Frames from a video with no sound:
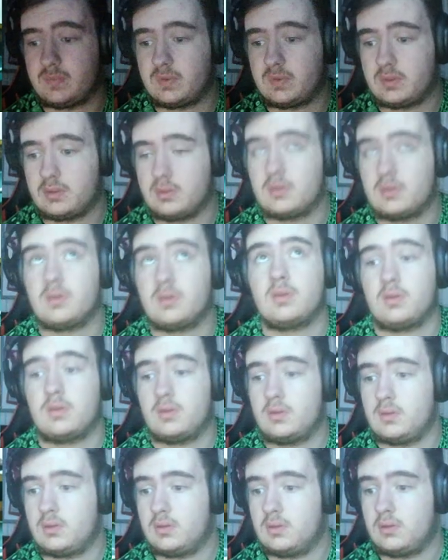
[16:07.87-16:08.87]

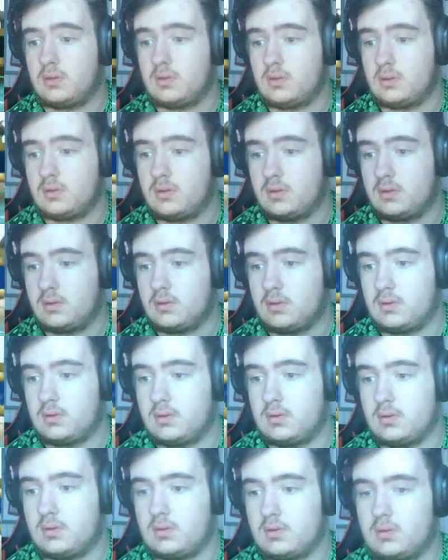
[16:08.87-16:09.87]

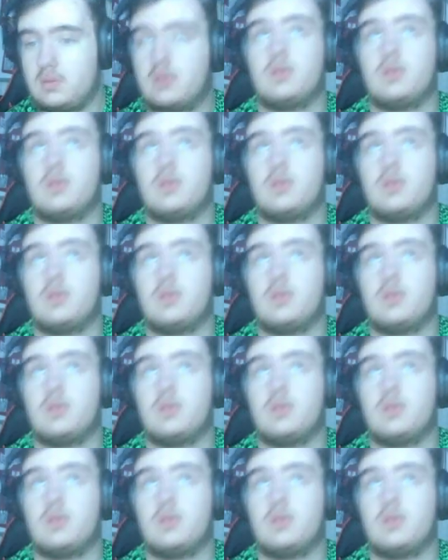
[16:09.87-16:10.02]
Nothing is said.